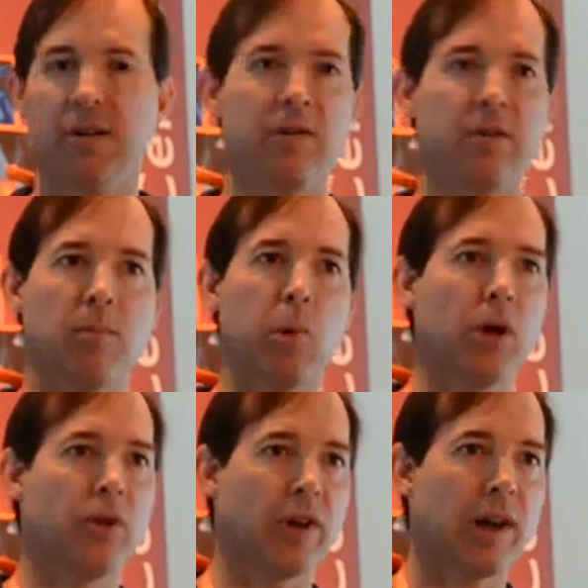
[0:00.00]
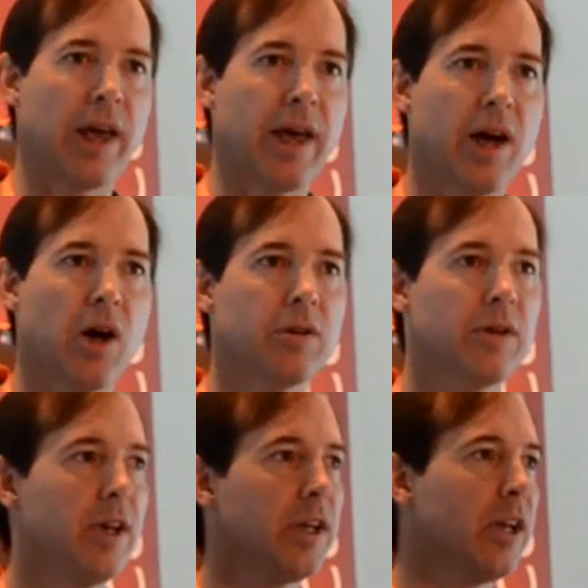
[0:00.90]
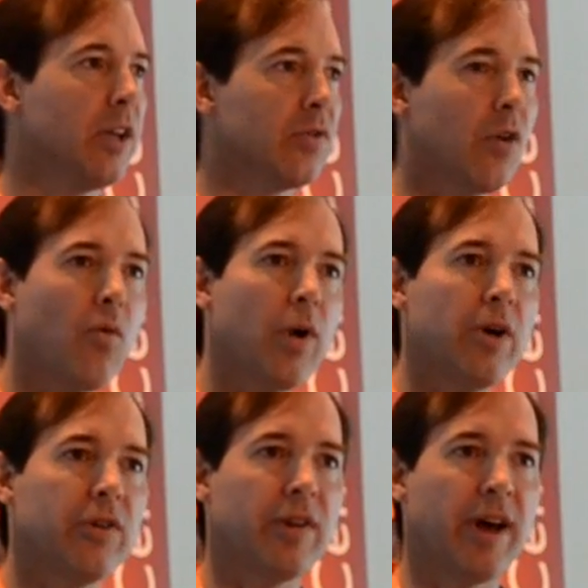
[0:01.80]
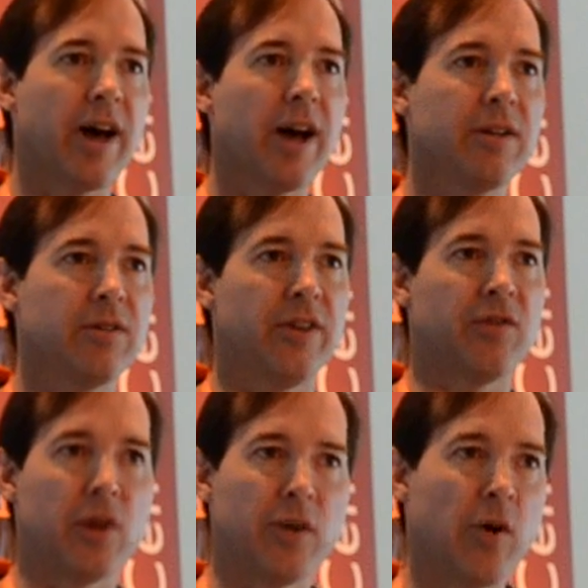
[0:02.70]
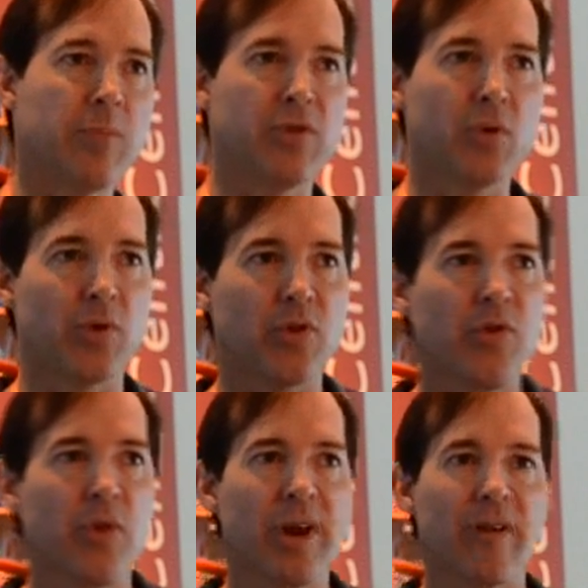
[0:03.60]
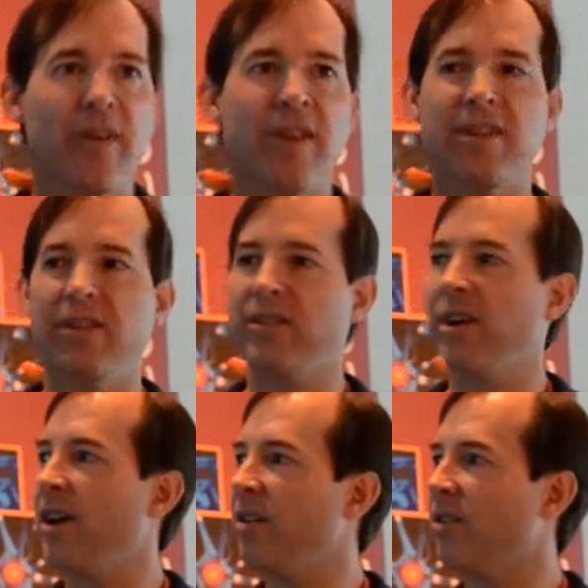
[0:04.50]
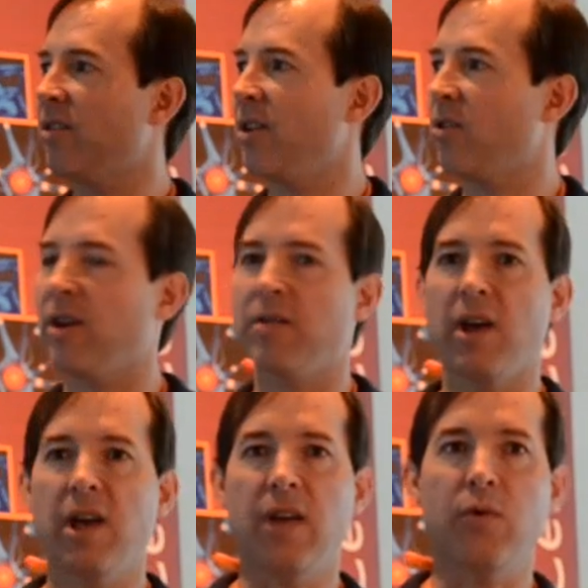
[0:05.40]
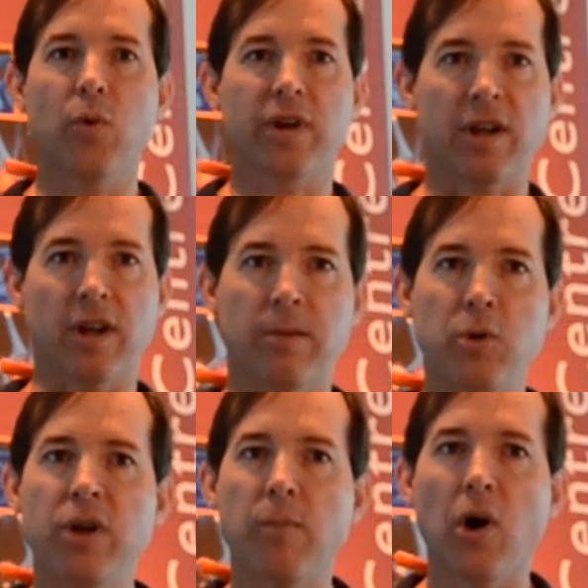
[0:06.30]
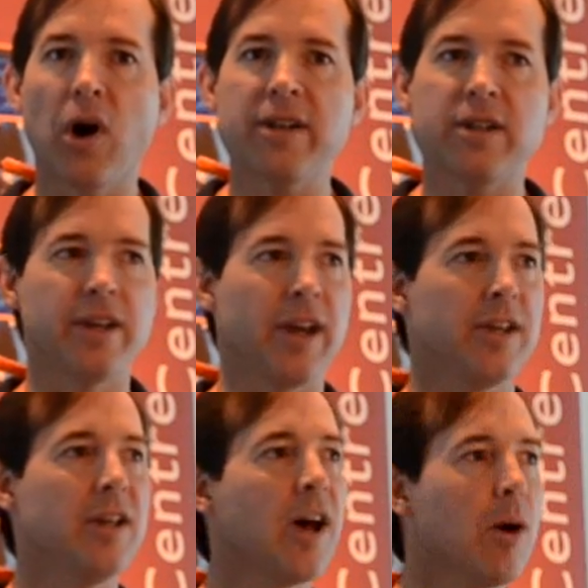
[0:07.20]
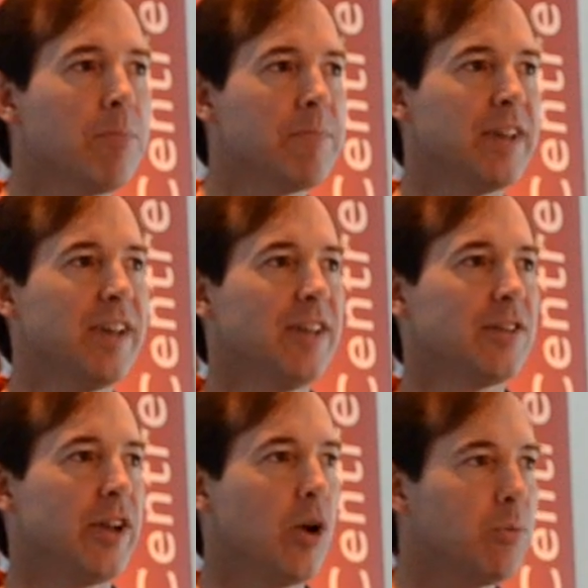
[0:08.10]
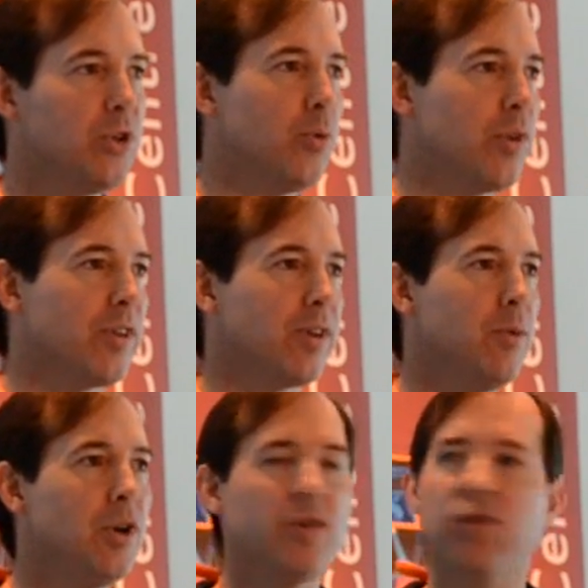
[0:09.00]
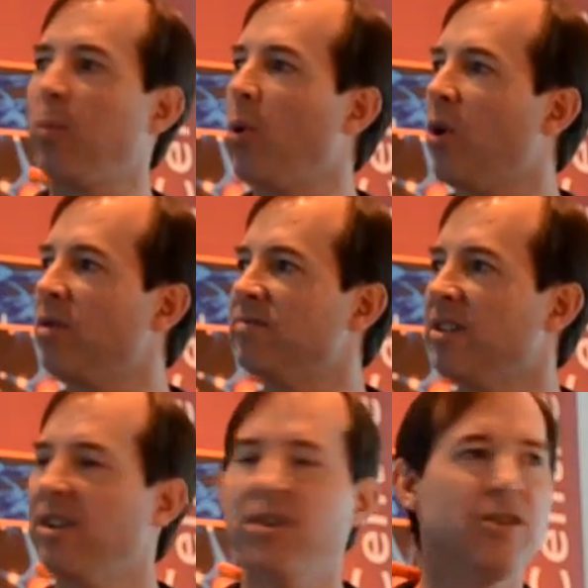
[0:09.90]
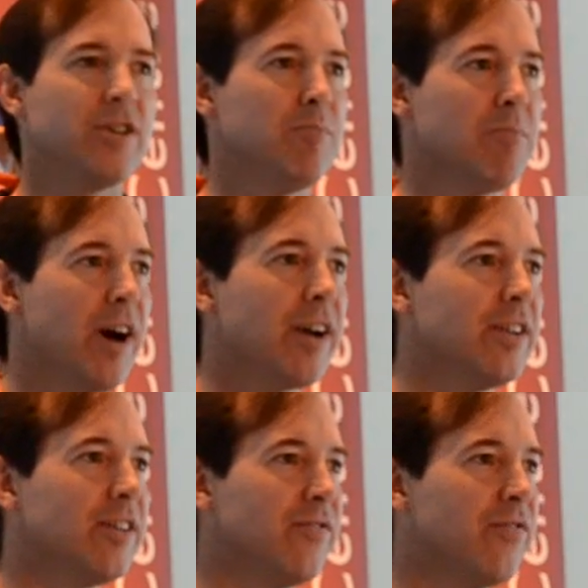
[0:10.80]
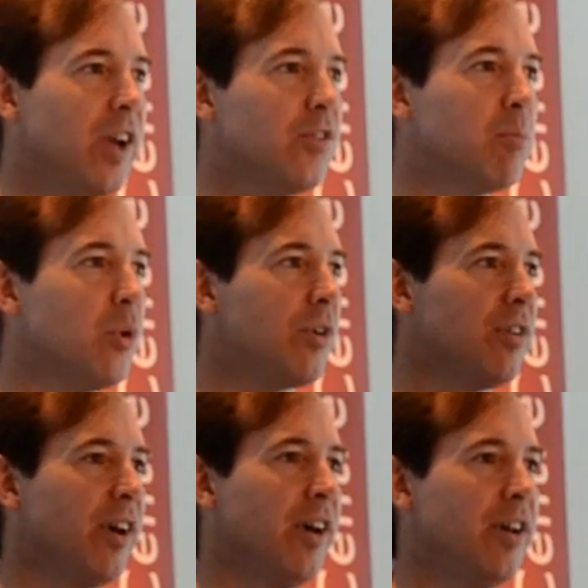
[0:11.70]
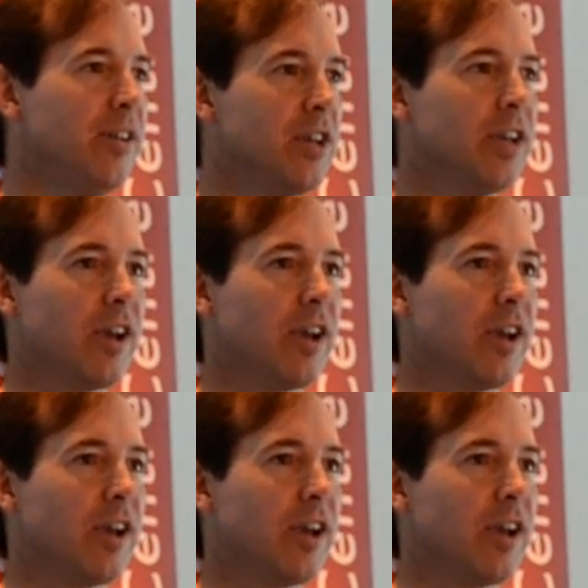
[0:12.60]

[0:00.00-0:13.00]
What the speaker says: deploy it on the cloud. Getting software isn't hard. There's a lot of open source software out there these days, etc. If you want to get a community behind it, you get GitHub, so that helps you with the community support. You can market it on Facebook, and you can